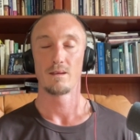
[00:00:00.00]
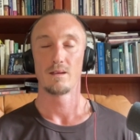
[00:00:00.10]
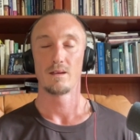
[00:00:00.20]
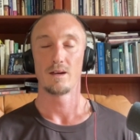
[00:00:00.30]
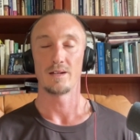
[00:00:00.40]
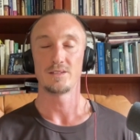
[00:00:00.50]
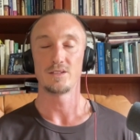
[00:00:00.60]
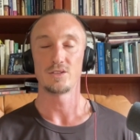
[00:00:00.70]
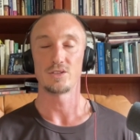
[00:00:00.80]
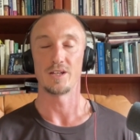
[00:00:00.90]
I see
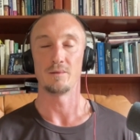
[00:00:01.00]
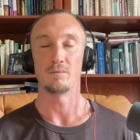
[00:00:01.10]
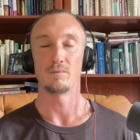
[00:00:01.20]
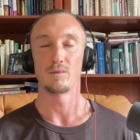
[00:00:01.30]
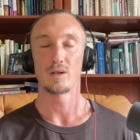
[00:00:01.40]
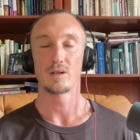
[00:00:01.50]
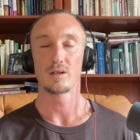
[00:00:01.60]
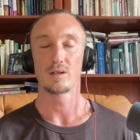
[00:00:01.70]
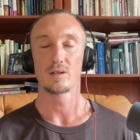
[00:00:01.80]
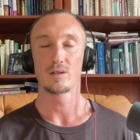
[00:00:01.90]
shame
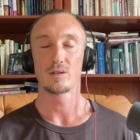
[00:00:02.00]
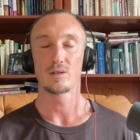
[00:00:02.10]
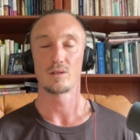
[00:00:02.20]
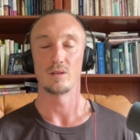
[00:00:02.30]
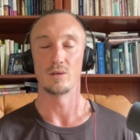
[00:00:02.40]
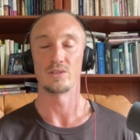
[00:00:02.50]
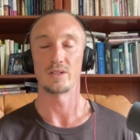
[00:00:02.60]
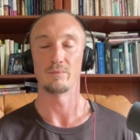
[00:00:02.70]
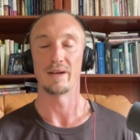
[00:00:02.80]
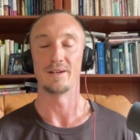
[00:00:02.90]
closing
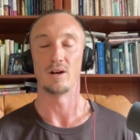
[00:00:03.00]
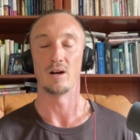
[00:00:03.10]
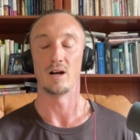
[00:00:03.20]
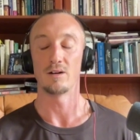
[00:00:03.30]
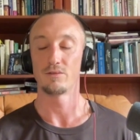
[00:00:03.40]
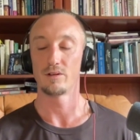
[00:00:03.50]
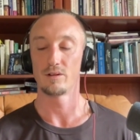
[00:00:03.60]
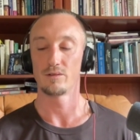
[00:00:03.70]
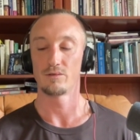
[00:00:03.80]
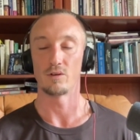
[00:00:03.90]
men off
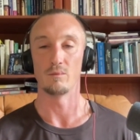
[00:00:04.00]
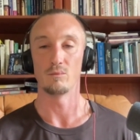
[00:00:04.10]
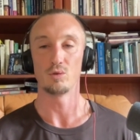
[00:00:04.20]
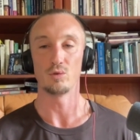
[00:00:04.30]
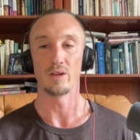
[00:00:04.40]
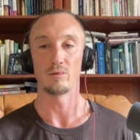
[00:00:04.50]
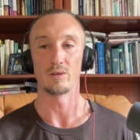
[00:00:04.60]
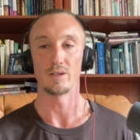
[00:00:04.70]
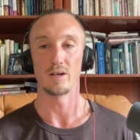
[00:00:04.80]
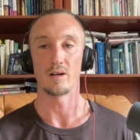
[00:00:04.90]
from who they
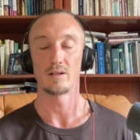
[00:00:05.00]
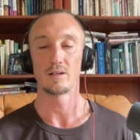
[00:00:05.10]
really are.